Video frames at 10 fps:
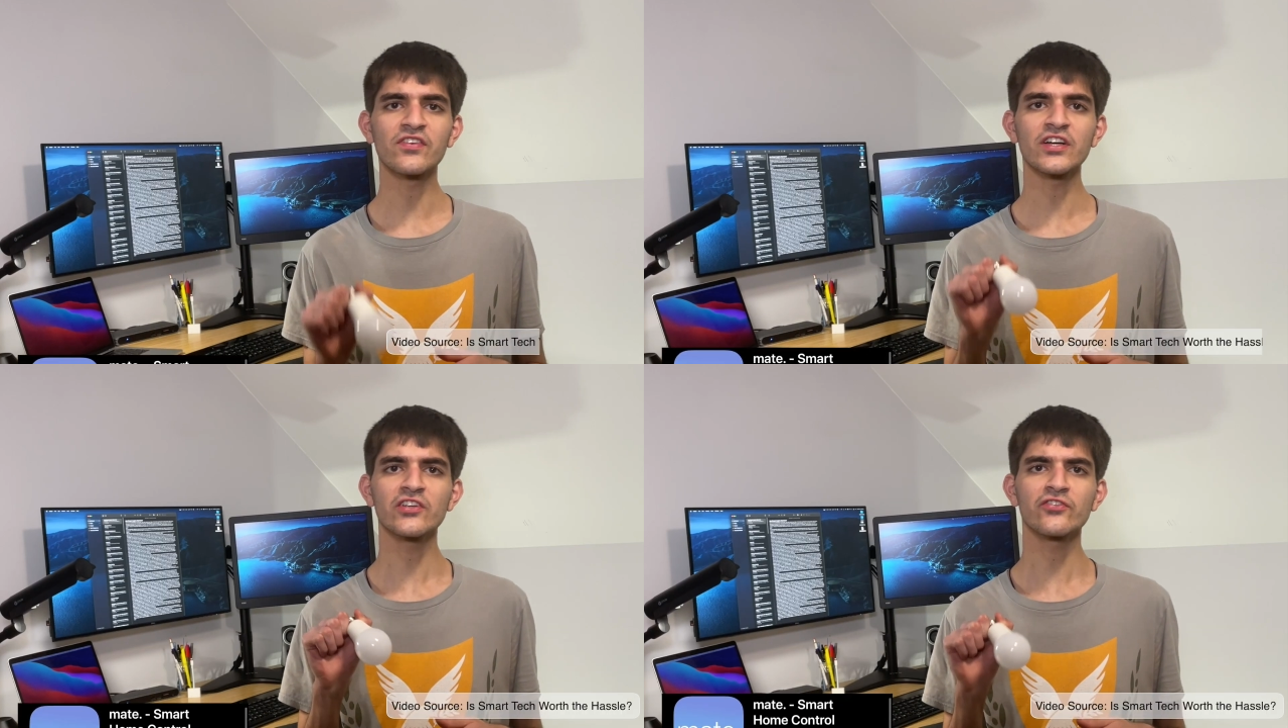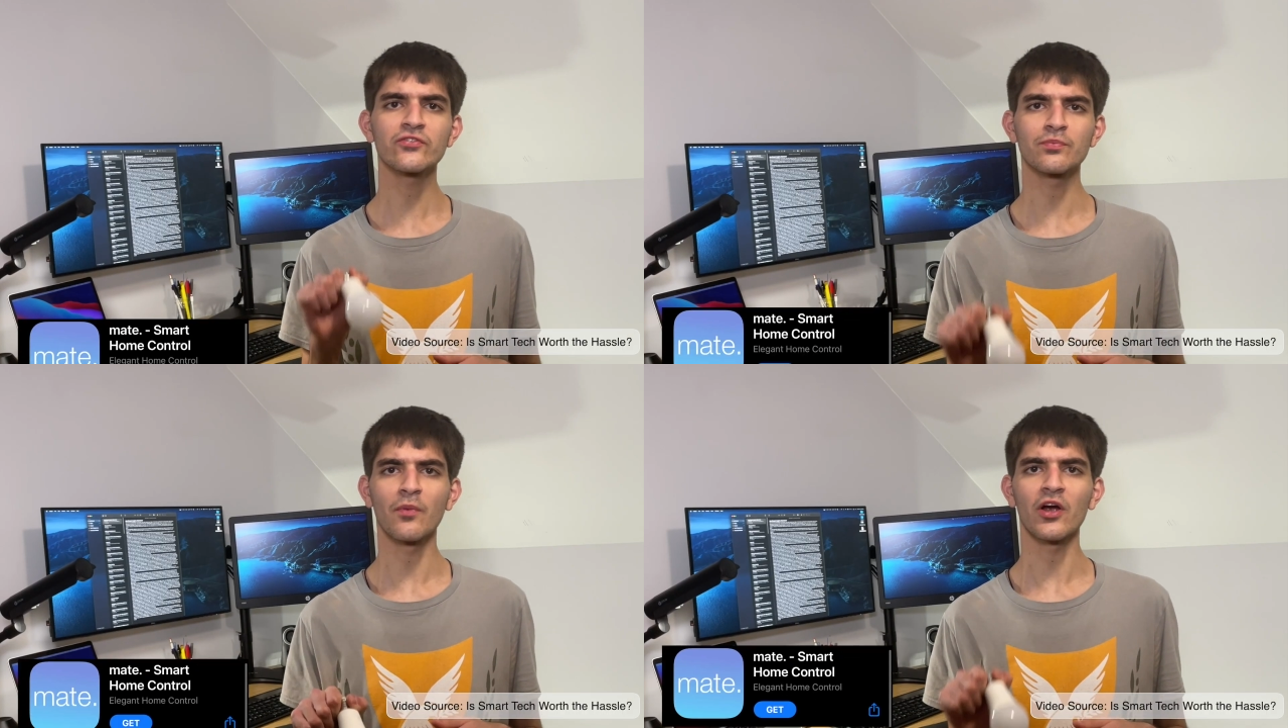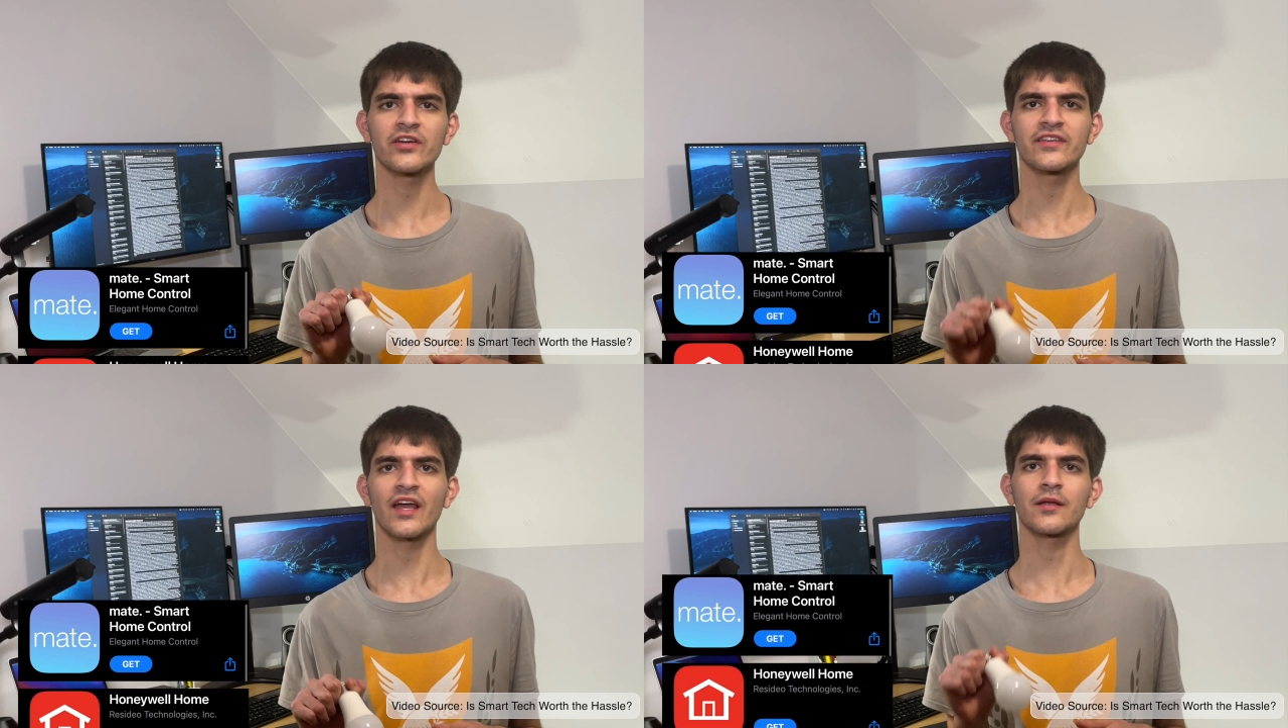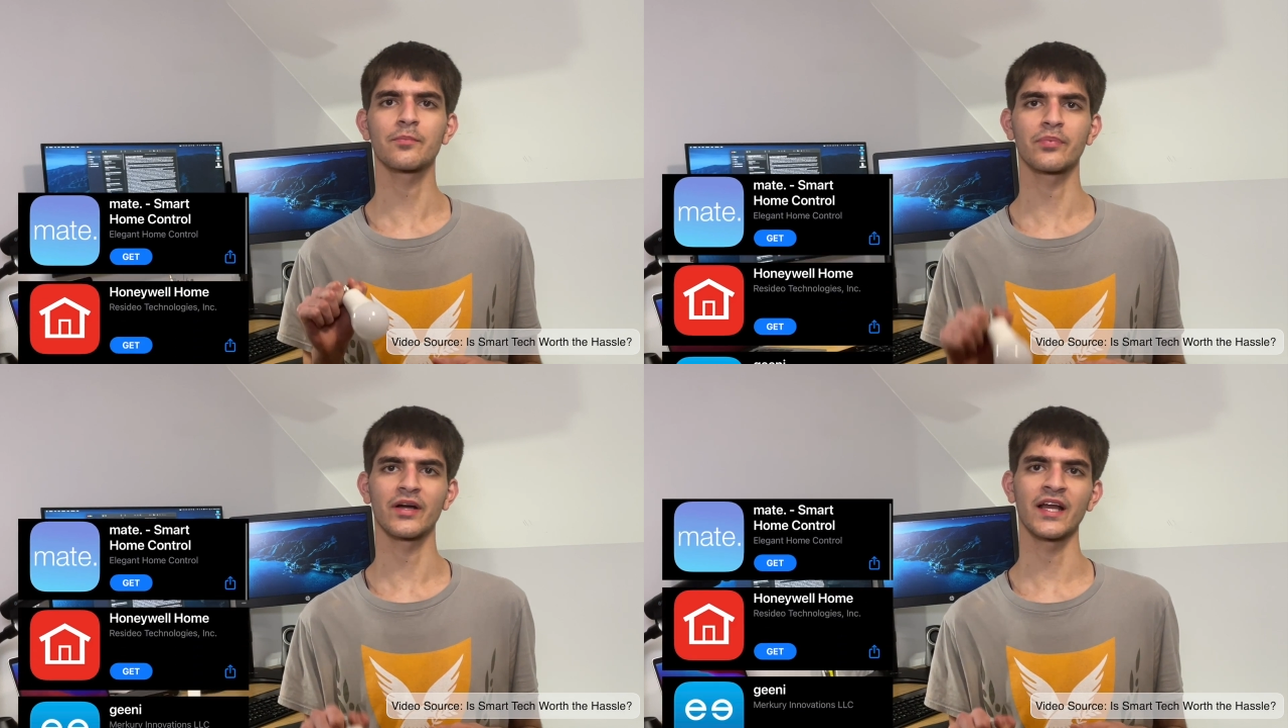This option may be
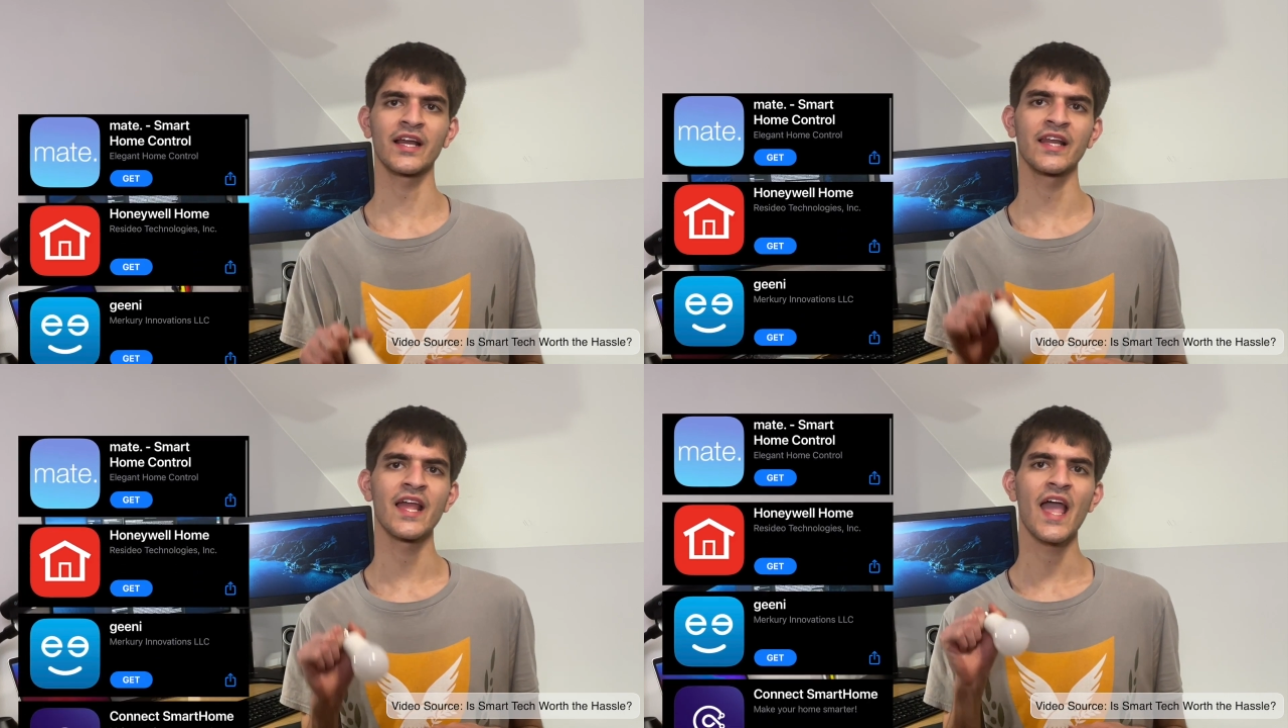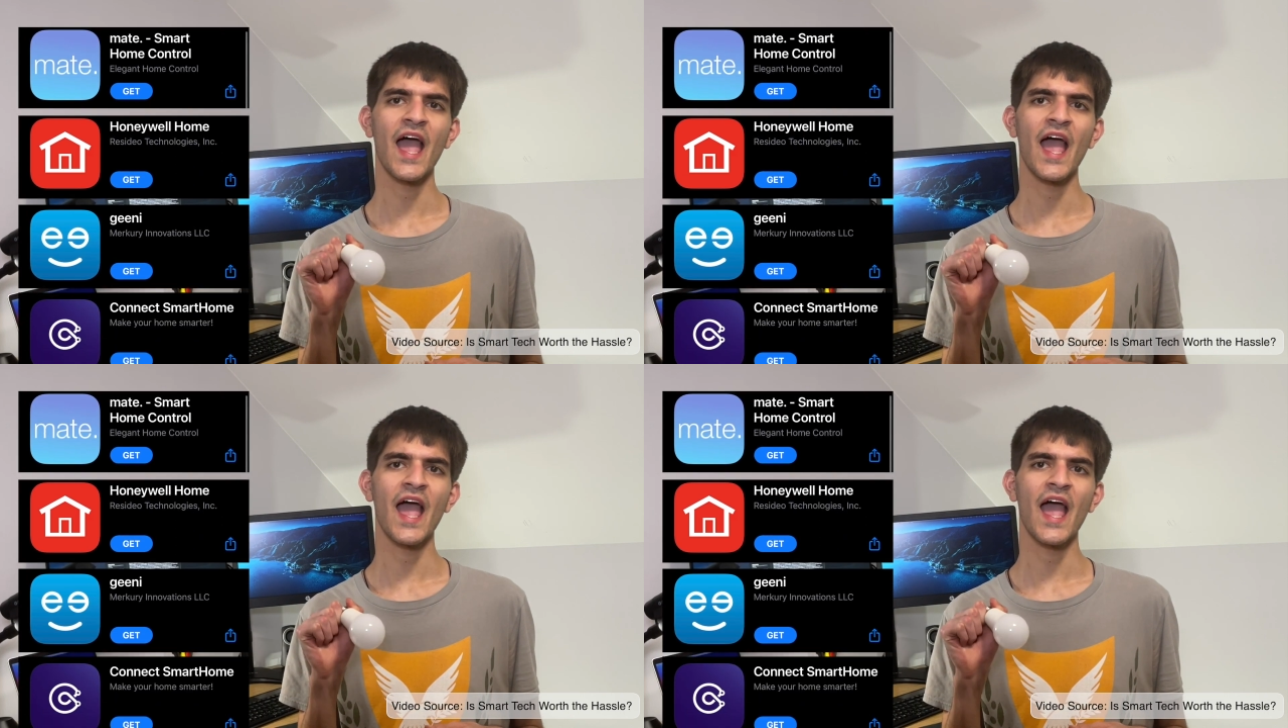cumbersome,